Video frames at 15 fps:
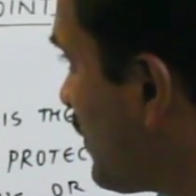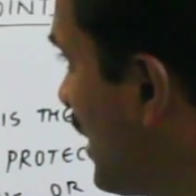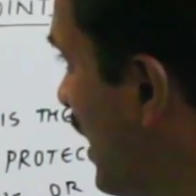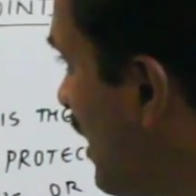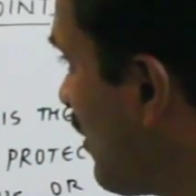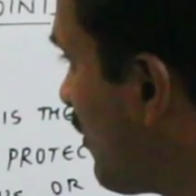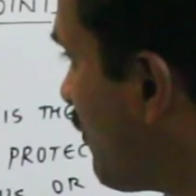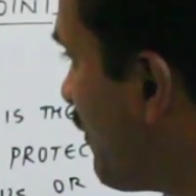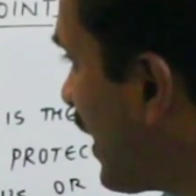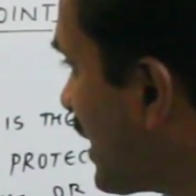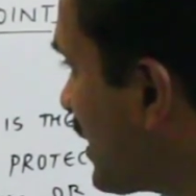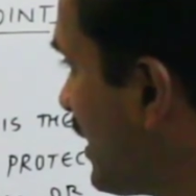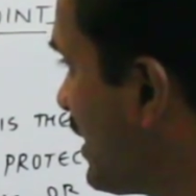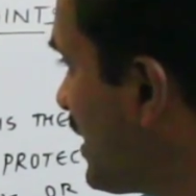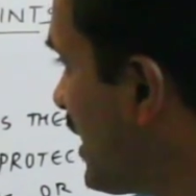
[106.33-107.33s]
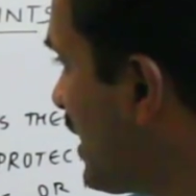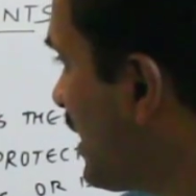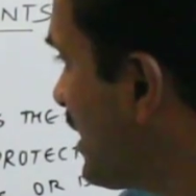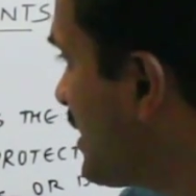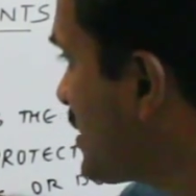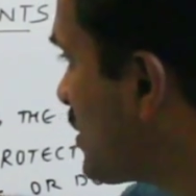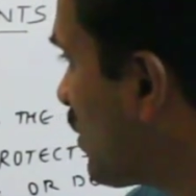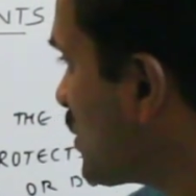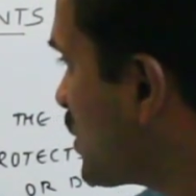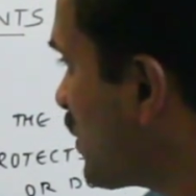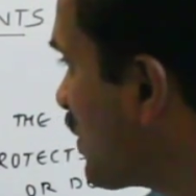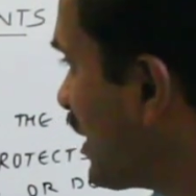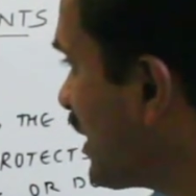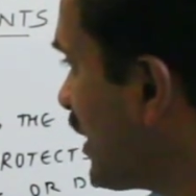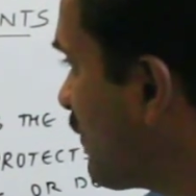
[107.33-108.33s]
the vector DNA is
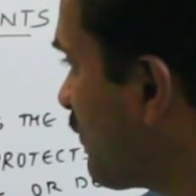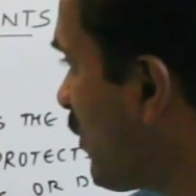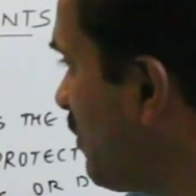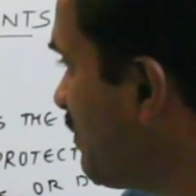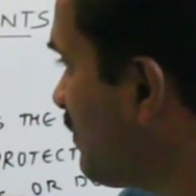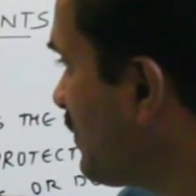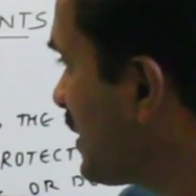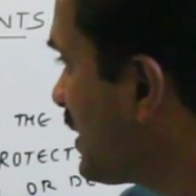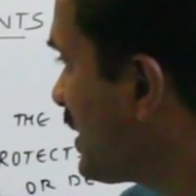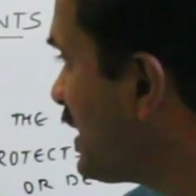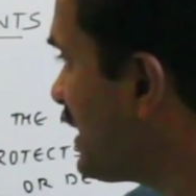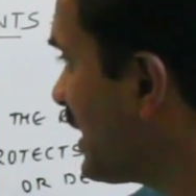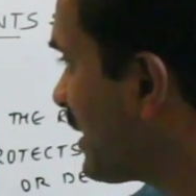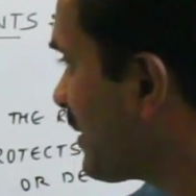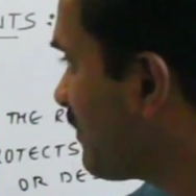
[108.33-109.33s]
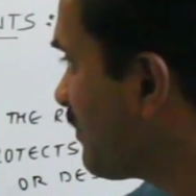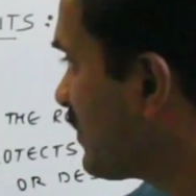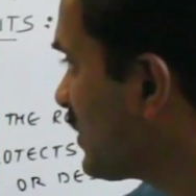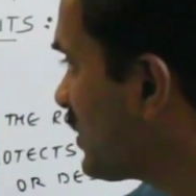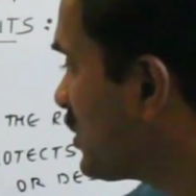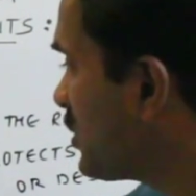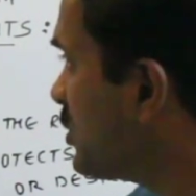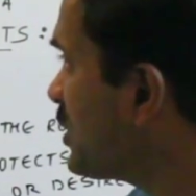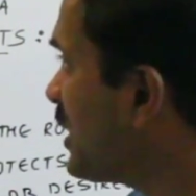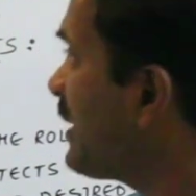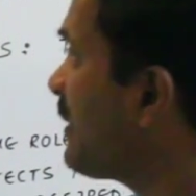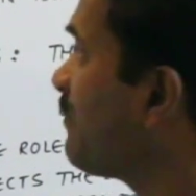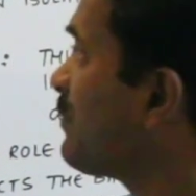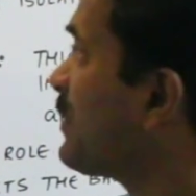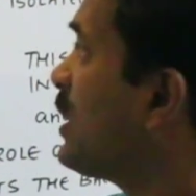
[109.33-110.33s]
also cut from here.
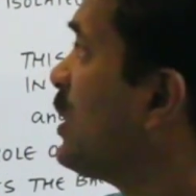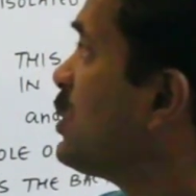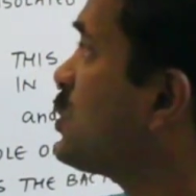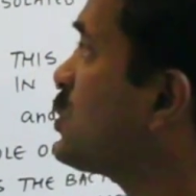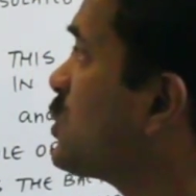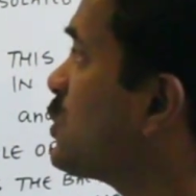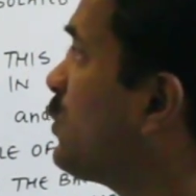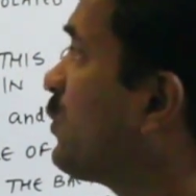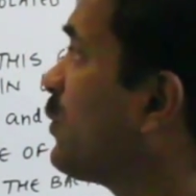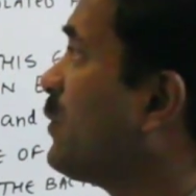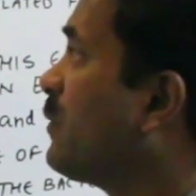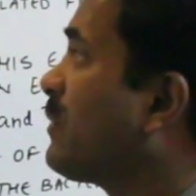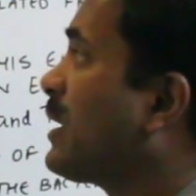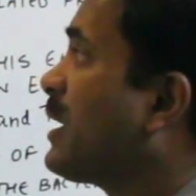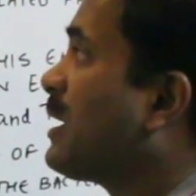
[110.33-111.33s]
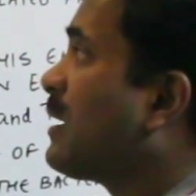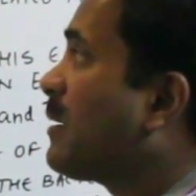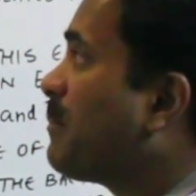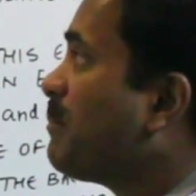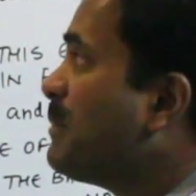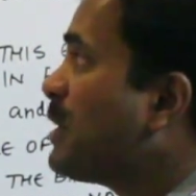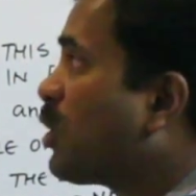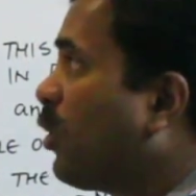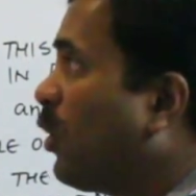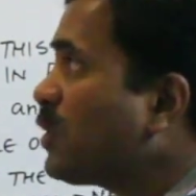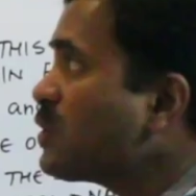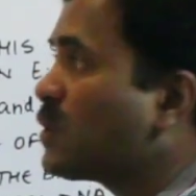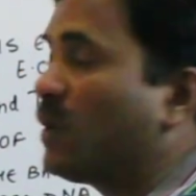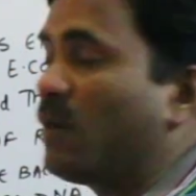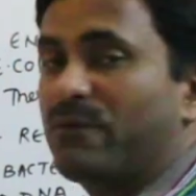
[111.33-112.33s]
Okay. So,
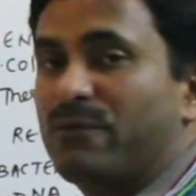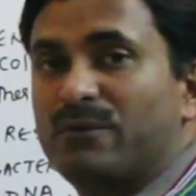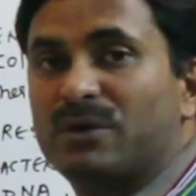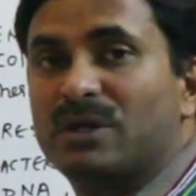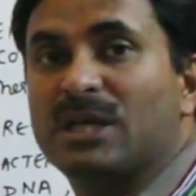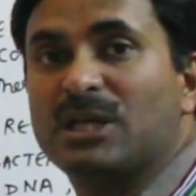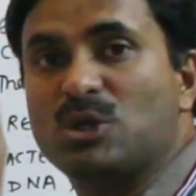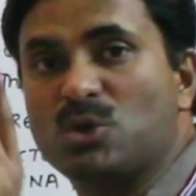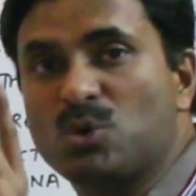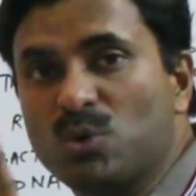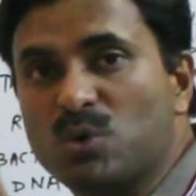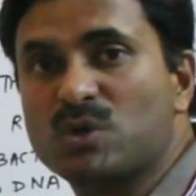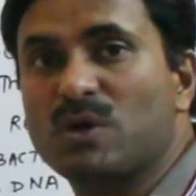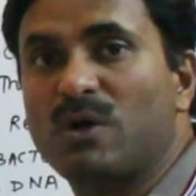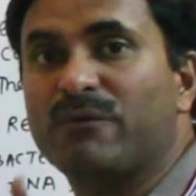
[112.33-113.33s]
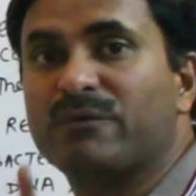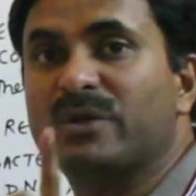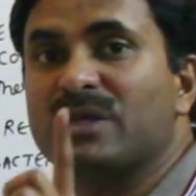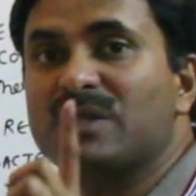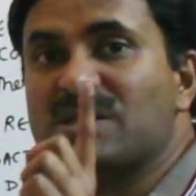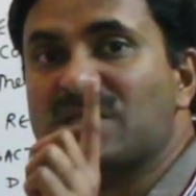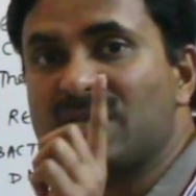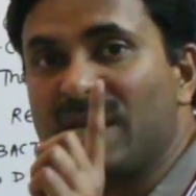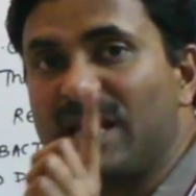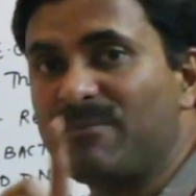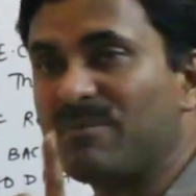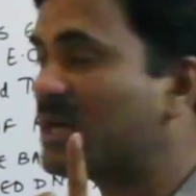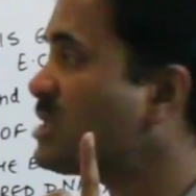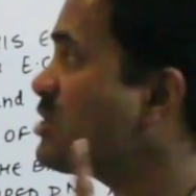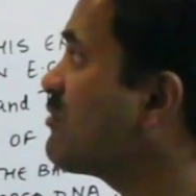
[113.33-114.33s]
because of the use of the
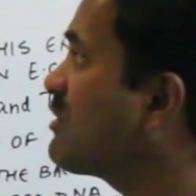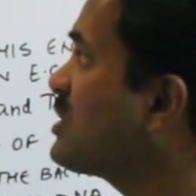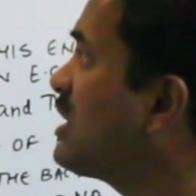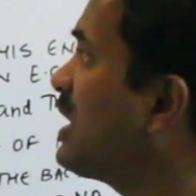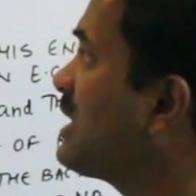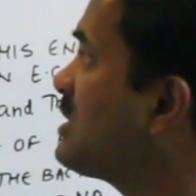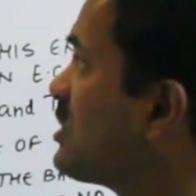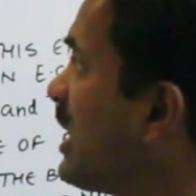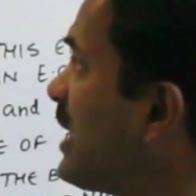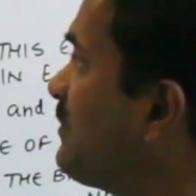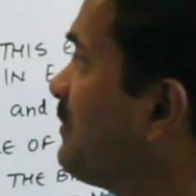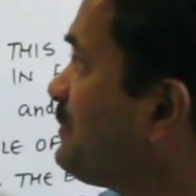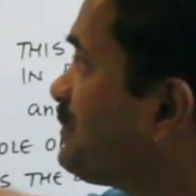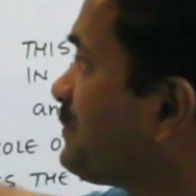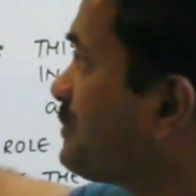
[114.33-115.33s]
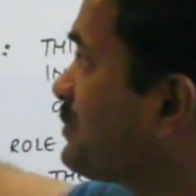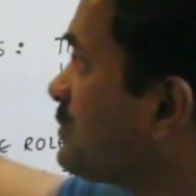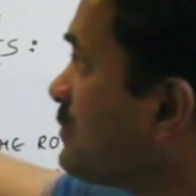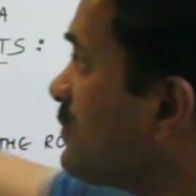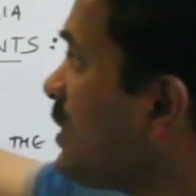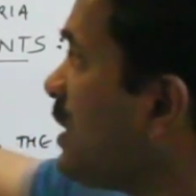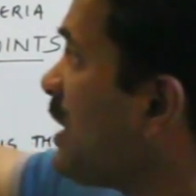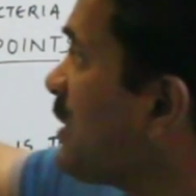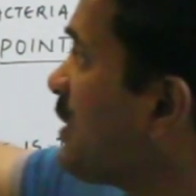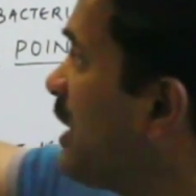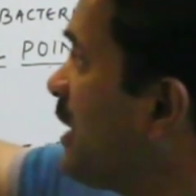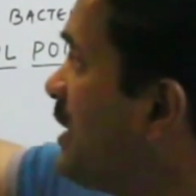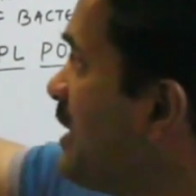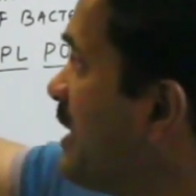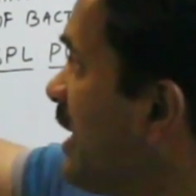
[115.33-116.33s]
same restriction enzyme,
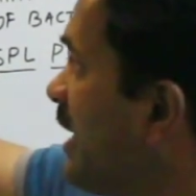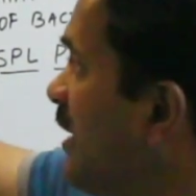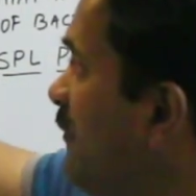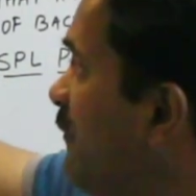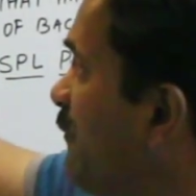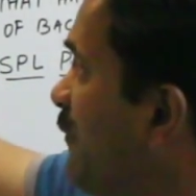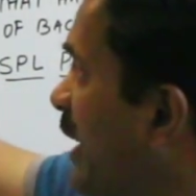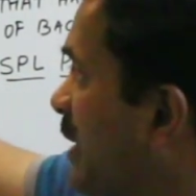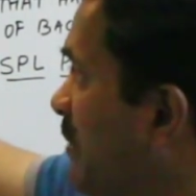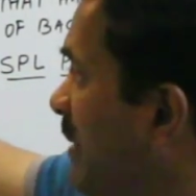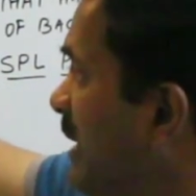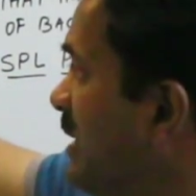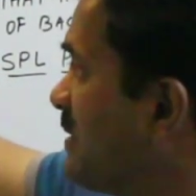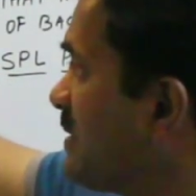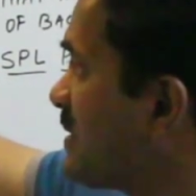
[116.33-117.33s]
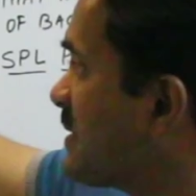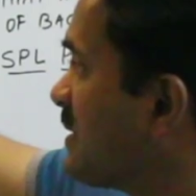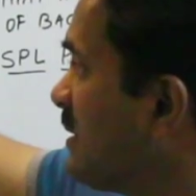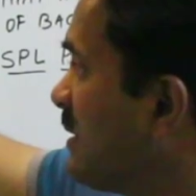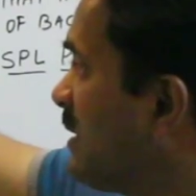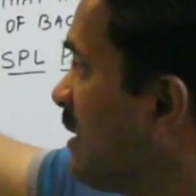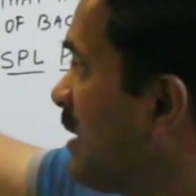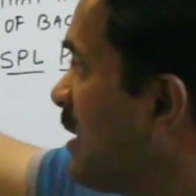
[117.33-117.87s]
the DNA fragments,